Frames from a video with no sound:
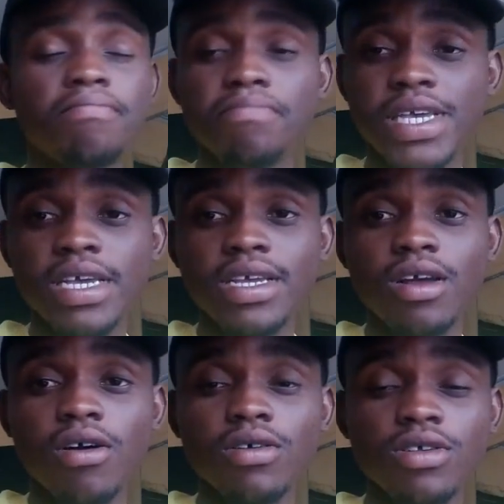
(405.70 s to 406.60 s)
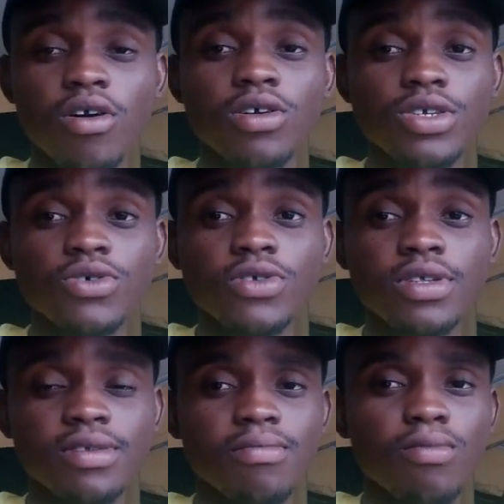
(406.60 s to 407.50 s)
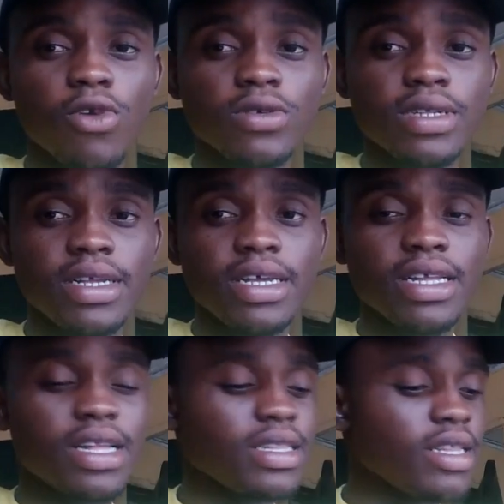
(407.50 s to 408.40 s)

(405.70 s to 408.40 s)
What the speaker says: being unused mostly